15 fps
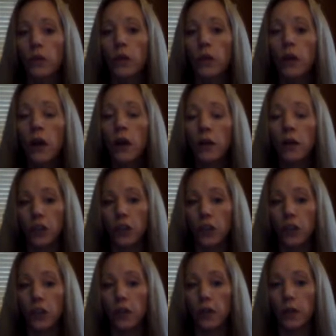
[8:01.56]
So
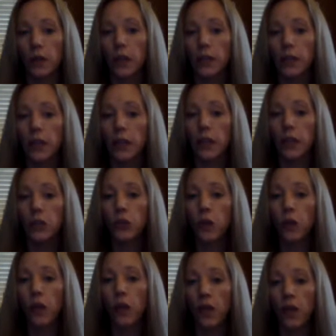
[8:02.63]
younger children in
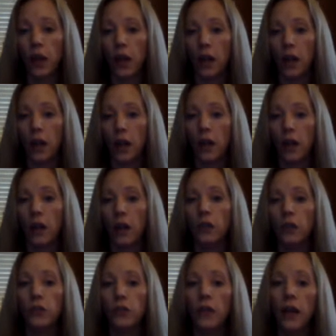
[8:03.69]
stage 1 thinking
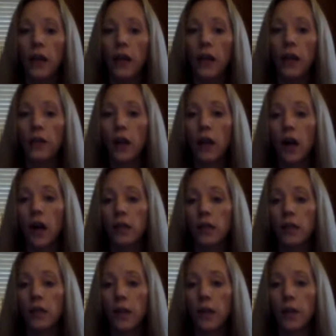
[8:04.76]
do not have a
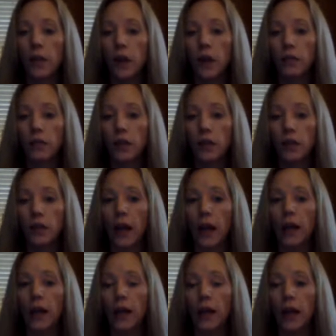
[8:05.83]
concept of
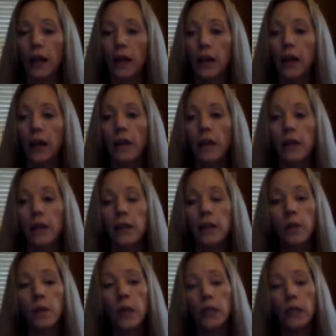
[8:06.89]
society yet.
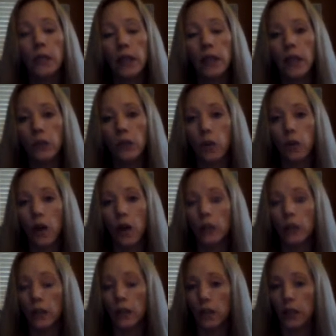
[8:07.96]
They simply say it's
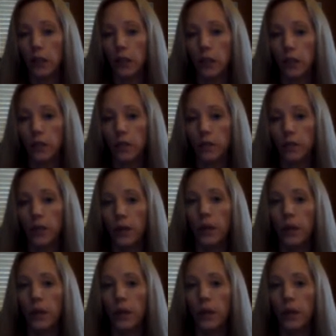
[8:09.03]
wrong to steal.